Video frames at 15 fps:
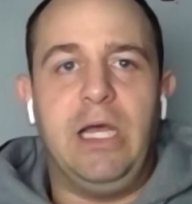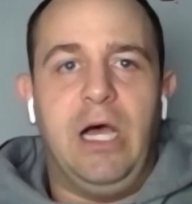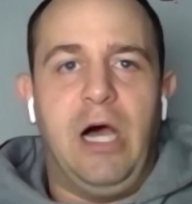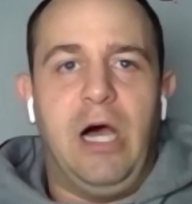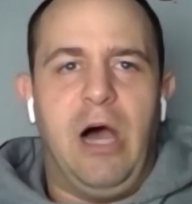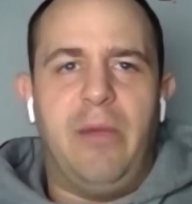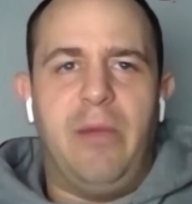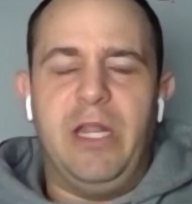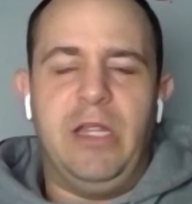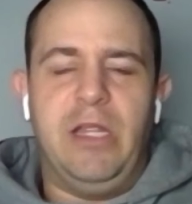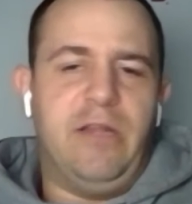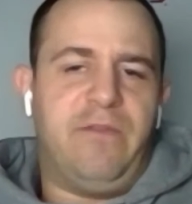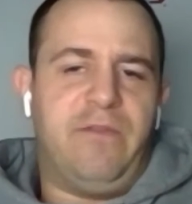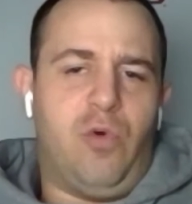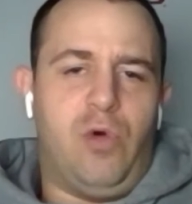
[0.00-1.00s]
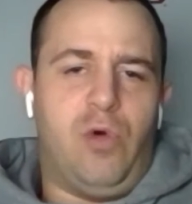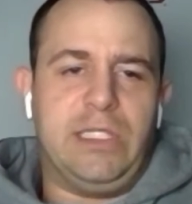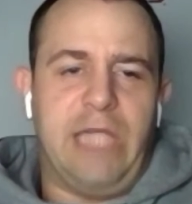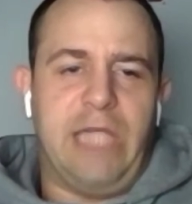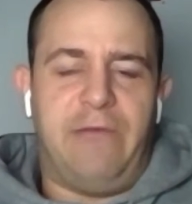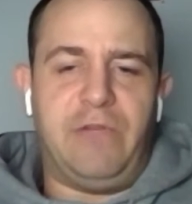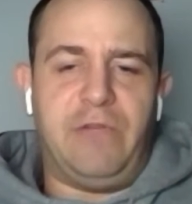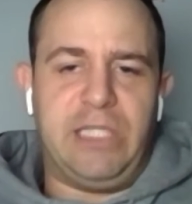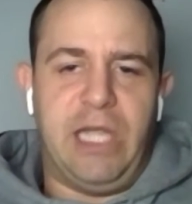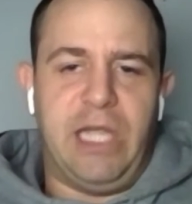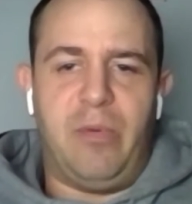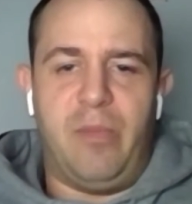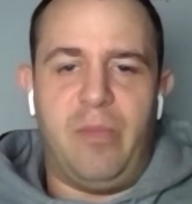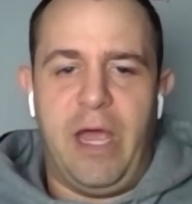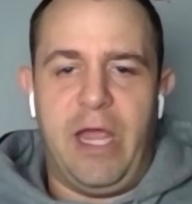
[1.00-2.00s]
And of course, after
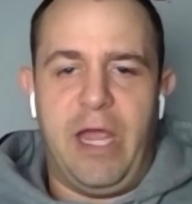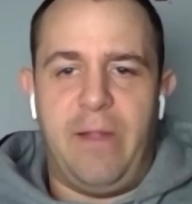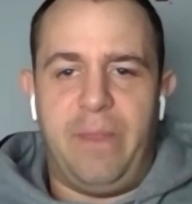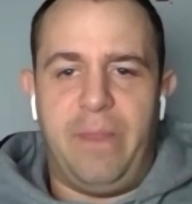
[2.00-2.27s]
Tampa Bay,